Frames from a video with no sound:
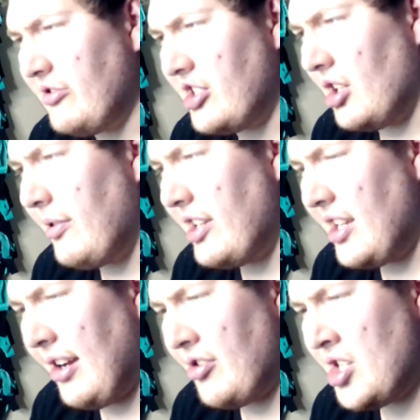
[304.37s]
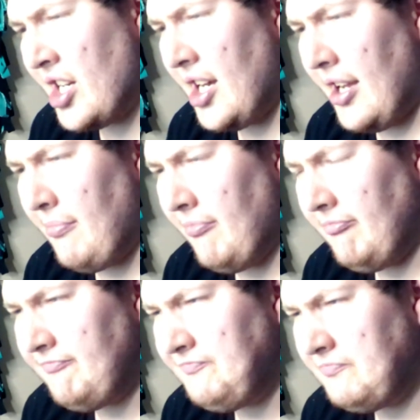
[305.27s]
of slowing down time.
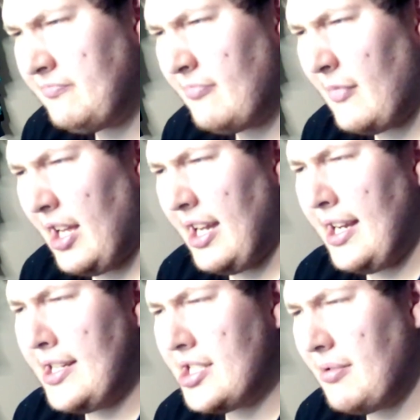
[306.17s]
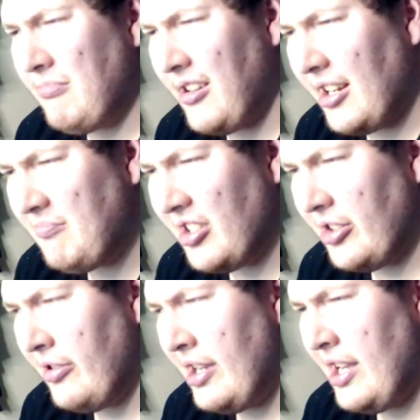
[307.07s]
Eyes, bright
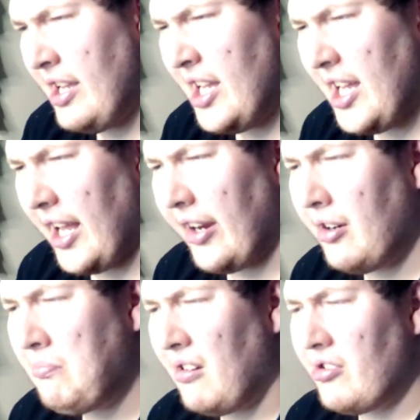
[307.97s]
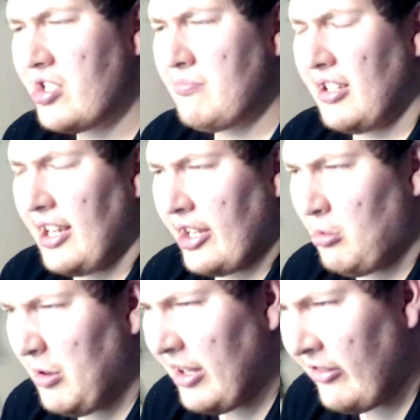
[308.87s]
blue. Hair, brownish black
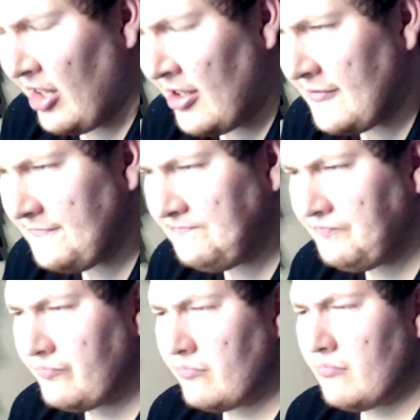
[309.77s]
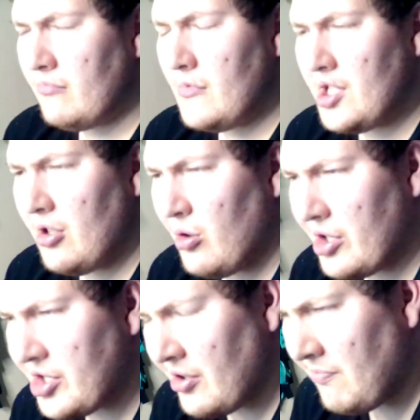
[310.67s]
and wavy.
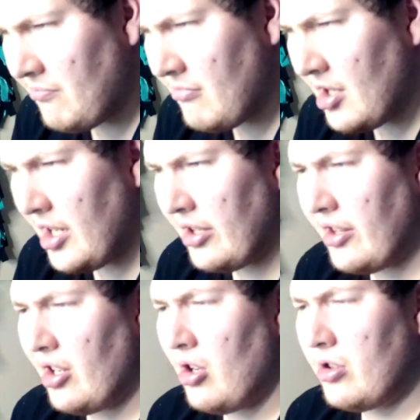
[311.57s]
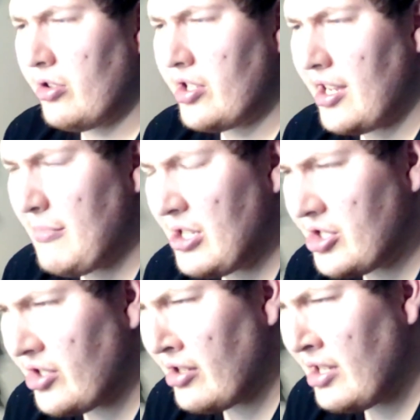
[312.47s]
Origin. In the Altered
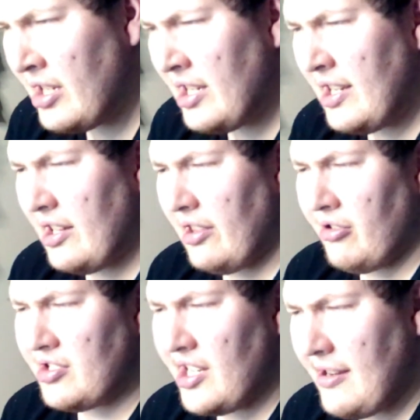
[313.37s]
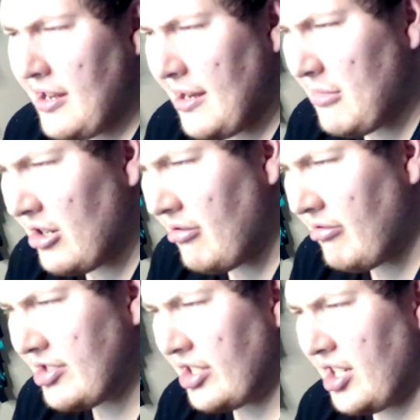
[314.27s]
Dimension, Lucy Neiman
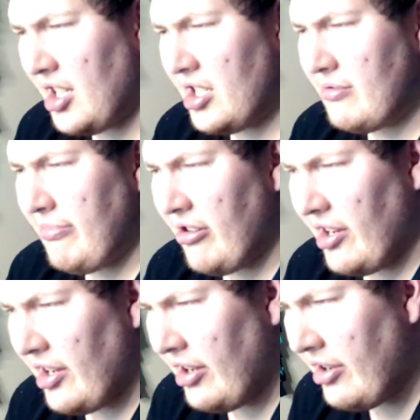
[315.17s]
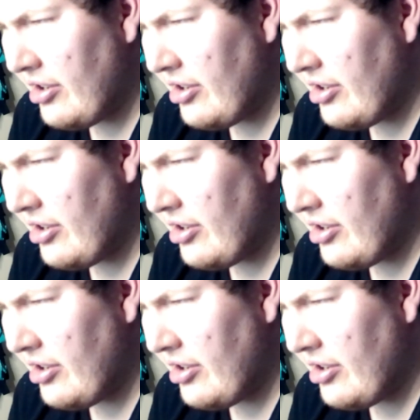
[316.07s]
was a college beauty